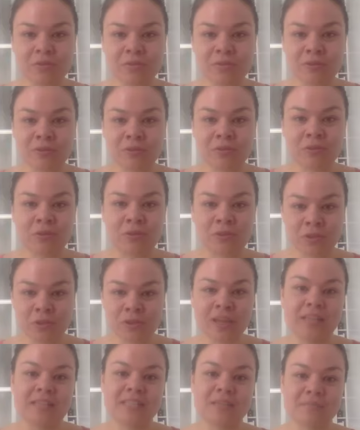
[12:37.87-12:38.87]
you
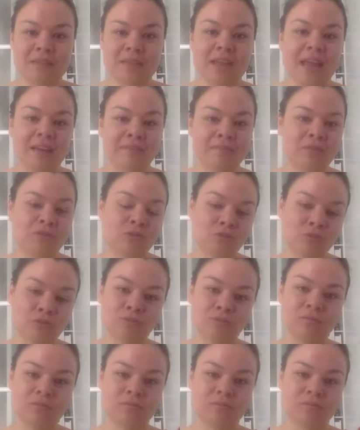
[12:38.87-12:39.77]
get something out of it too.